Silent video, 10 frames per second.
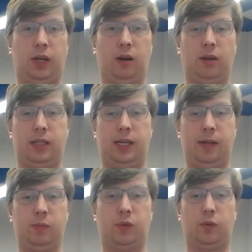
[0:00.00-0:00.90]
in our
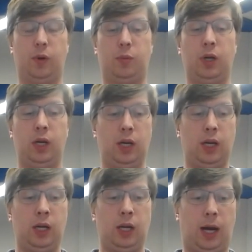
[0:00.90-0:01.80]
Teams group.
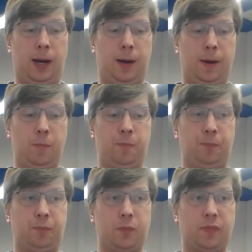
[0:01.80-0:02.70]

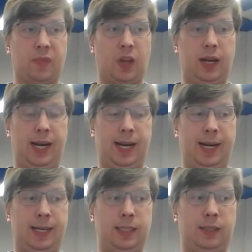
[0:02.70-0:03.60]

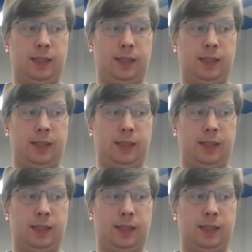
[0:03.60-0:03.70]
And